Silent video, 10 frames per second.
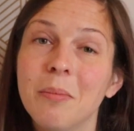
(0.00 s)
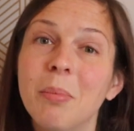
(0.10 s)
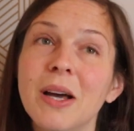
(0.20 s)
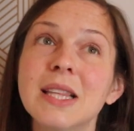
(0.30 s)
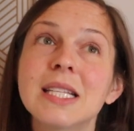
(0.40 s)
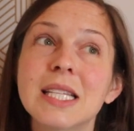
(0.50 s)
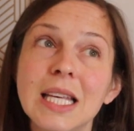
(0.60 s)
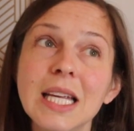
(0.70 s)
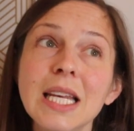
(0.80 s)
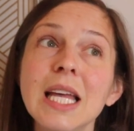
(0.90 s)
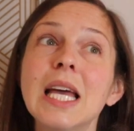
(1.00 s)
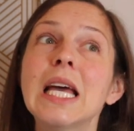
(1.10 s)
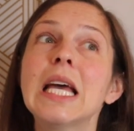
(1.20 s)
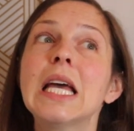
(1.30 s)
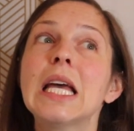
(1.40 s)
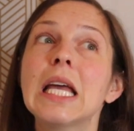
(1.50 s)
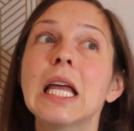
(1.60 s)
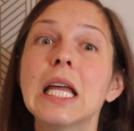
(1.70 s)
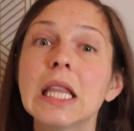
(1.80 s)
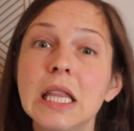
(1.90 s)
But the skin
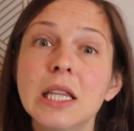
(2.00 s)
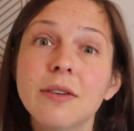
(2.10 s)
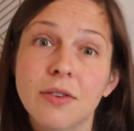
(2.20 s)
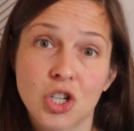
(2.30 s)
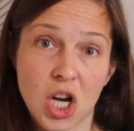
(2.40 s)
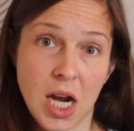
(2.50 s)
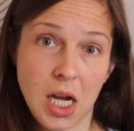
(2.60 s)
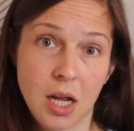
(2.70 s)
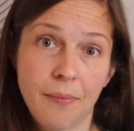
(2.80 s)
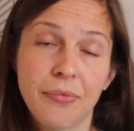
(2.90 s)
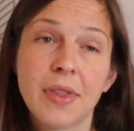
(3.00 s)
in the vagina,